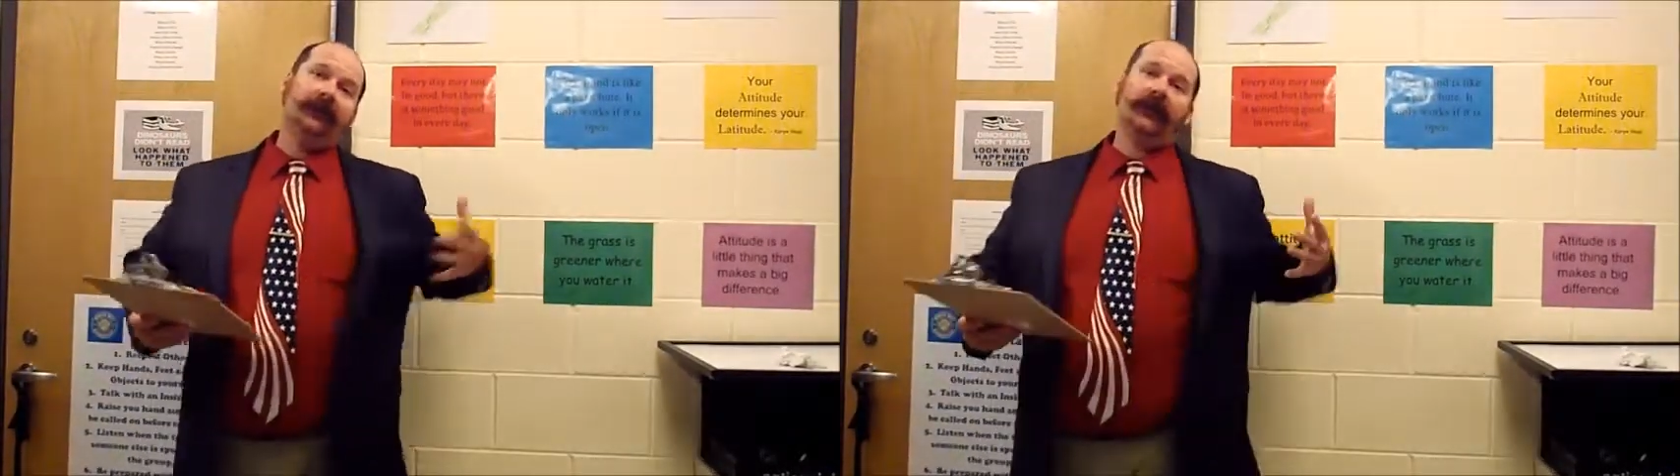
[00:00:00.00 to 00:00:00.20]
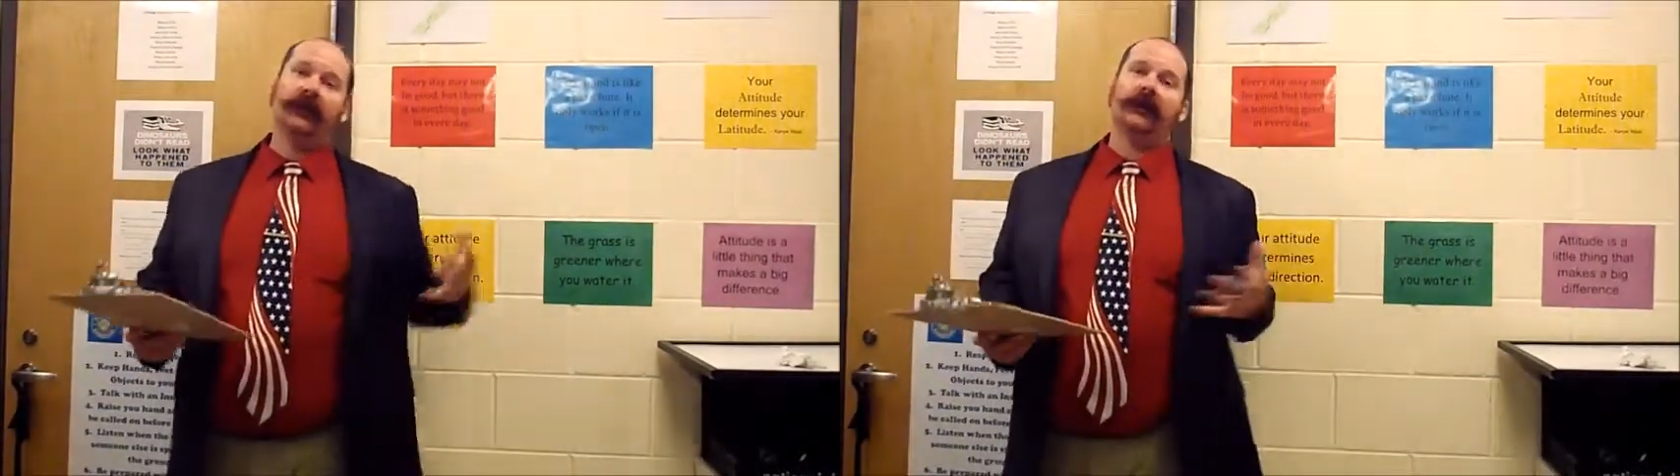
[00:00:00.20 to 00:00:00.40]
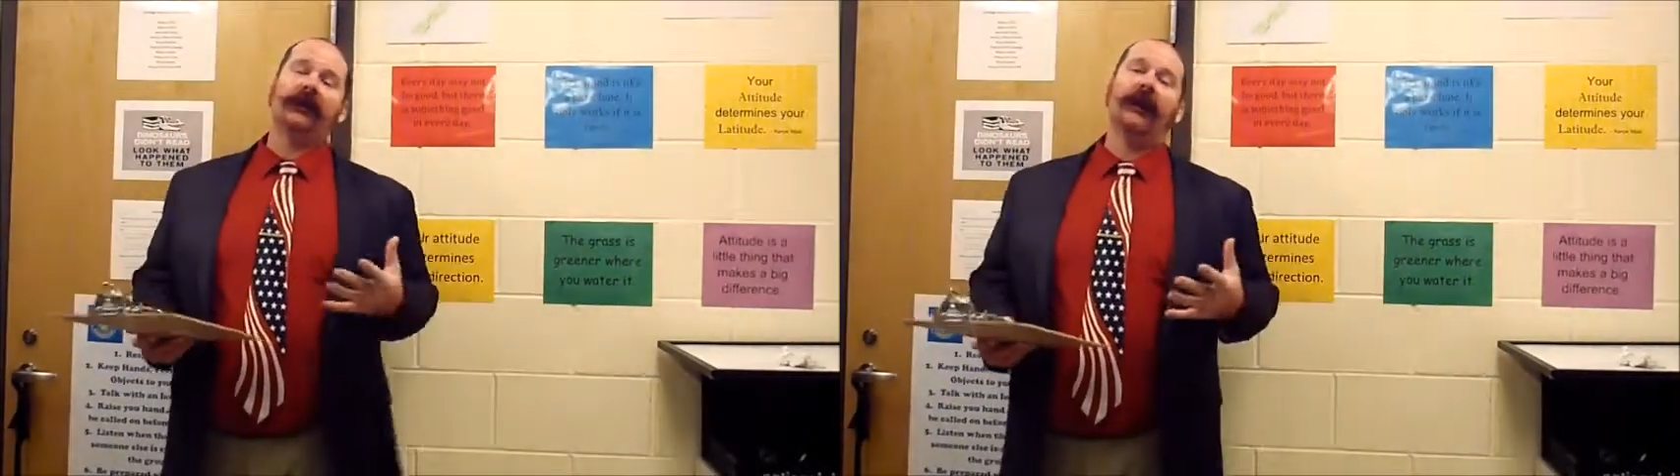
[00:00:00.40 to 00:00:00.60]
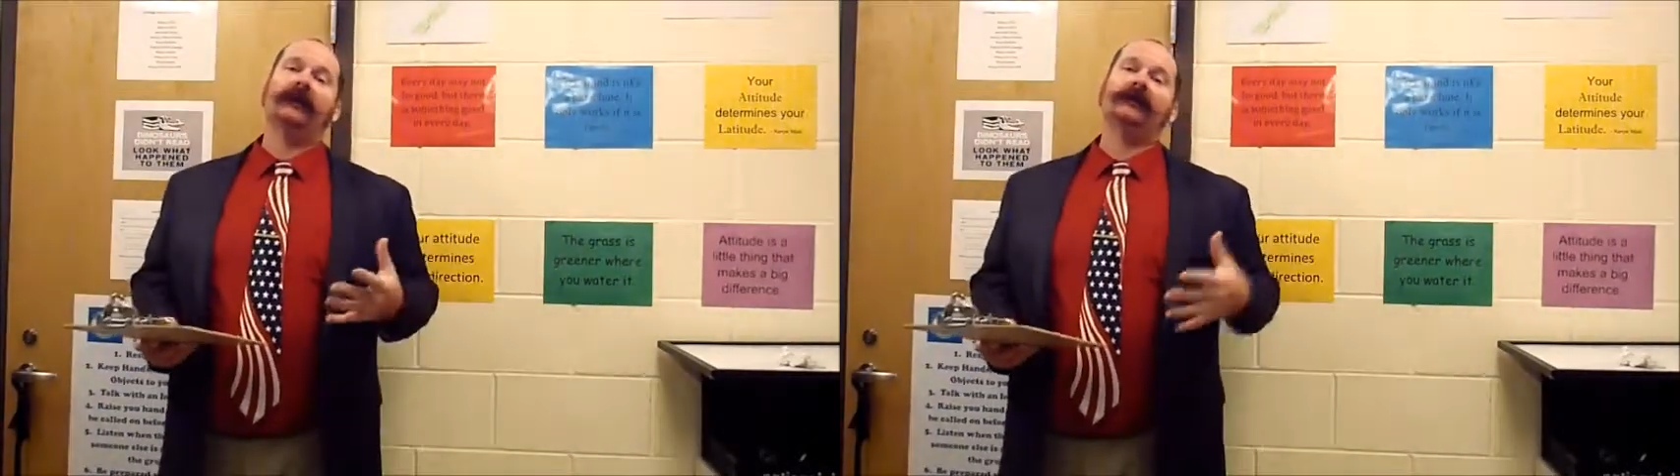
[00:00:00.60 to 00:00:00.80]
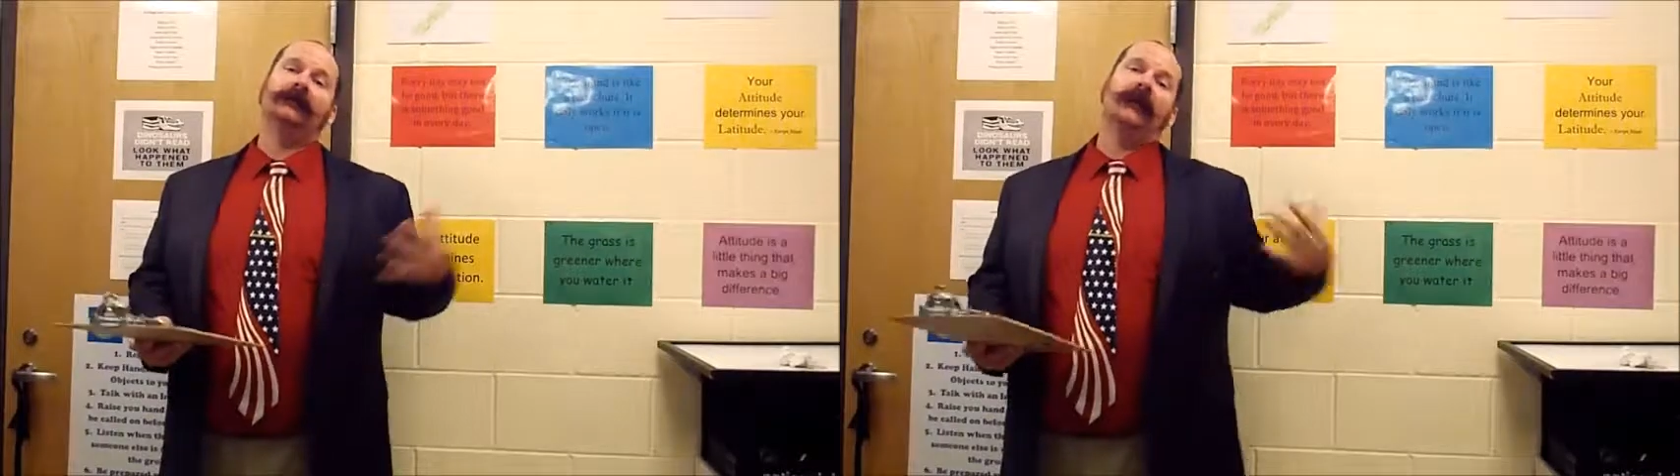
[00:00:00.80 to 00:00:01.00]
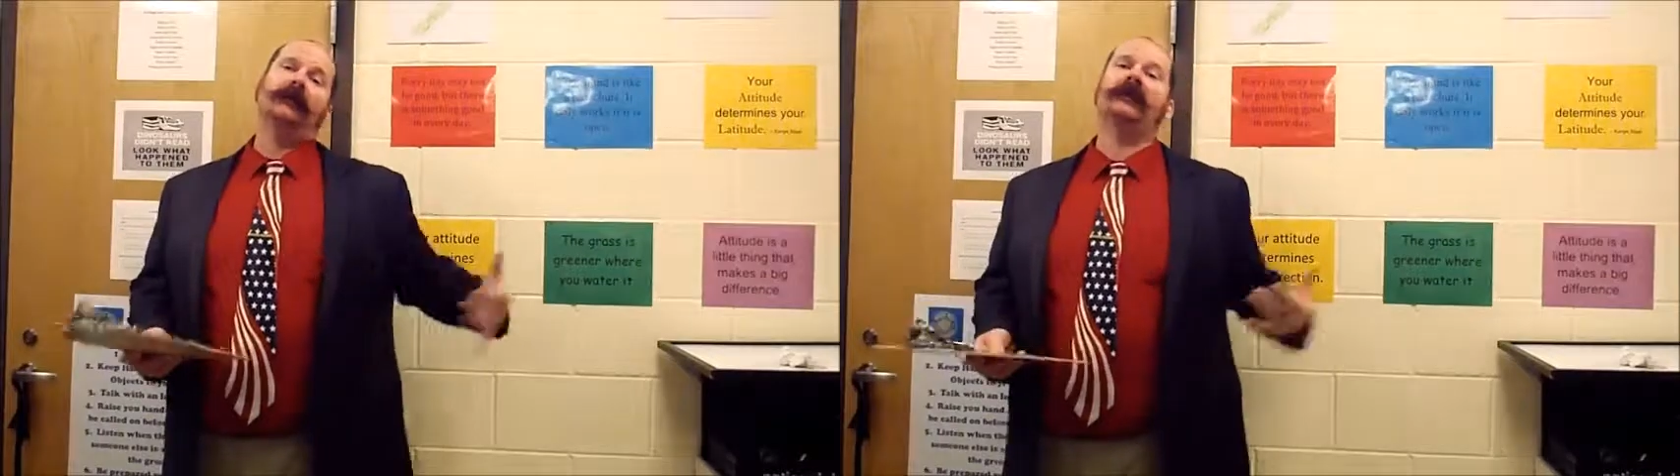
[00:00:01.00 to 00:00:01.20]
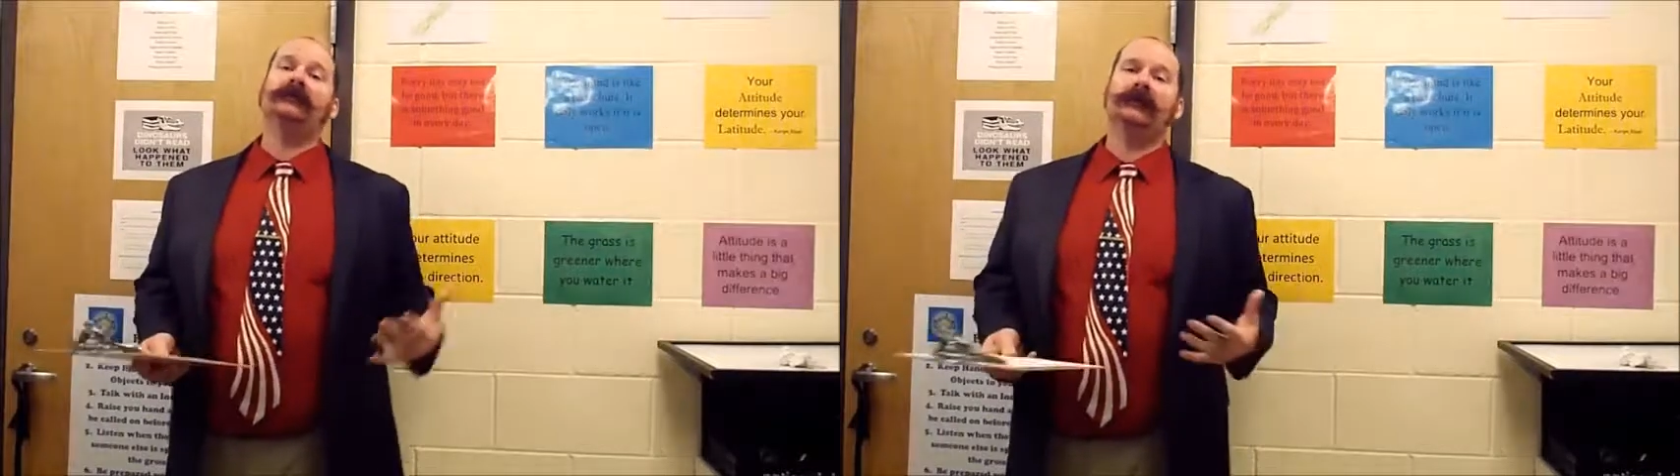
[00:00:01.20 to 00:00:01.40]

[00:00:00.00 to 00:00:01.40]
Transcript: within a classroom, elementary